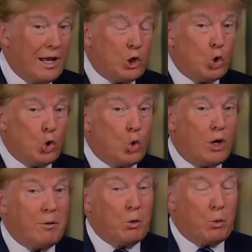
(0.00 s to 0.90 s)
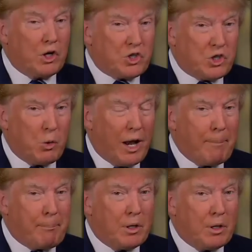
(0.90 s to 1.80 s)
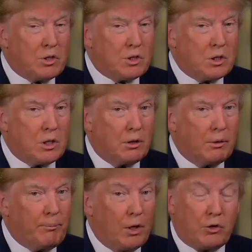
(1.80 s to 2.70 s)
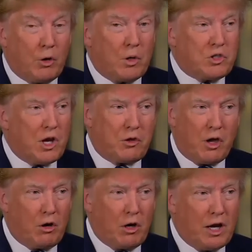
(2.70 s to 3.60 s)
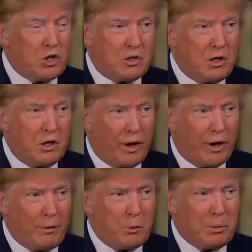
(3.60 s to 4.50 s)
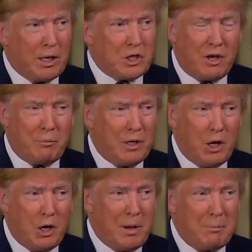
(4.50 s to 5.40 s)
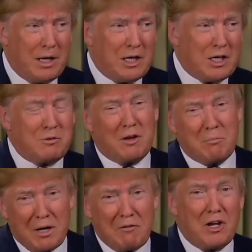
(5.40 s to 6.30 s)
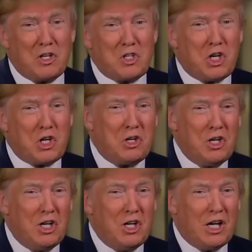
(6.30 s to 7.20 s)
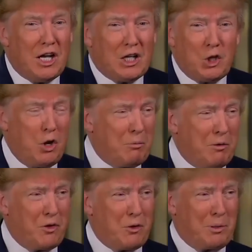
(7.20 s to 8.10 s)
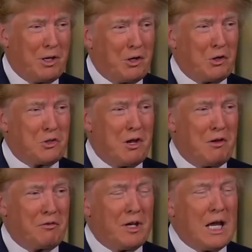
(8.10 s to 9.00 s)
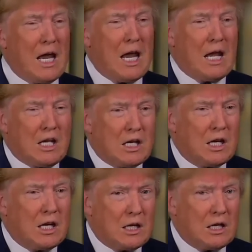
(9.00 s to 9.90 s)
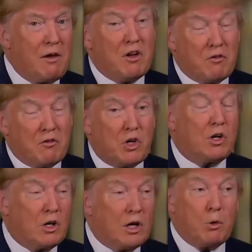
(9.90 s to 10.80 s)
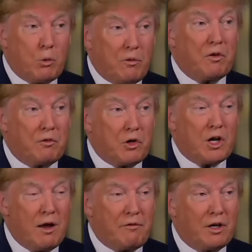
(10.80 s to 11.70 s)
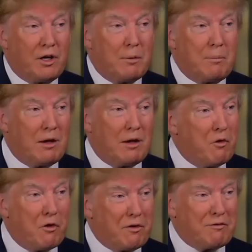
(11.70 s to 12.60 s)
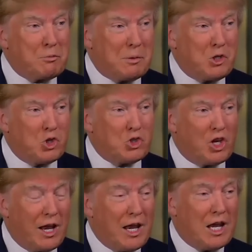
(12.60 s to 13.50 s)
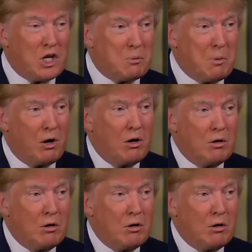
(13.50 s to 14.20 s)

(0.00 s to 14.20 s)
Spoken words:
I do. I mean, we're going to see what happens. I'll tell you what, South Carolina is an incredible place. I've been here many, many times. I have many friends here long before the political stuff. And I feel very good. I mean, we feel very confident. I'm making 4 or 5 speeches today and tomorrow.